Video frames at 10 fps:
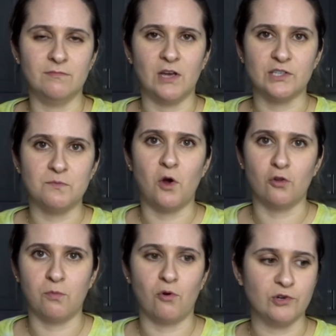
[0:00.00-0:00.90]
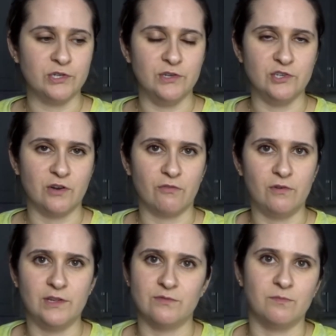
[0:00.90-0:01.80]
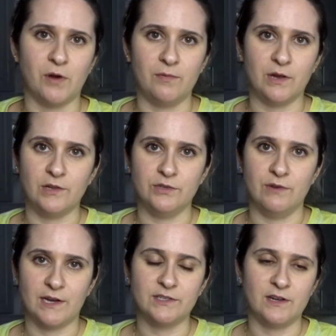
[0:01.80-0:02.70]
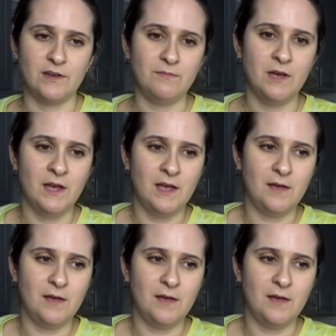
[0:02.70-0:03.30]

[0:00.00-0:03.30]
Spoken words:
a smaller portion in general. That's what probably I'll do next time.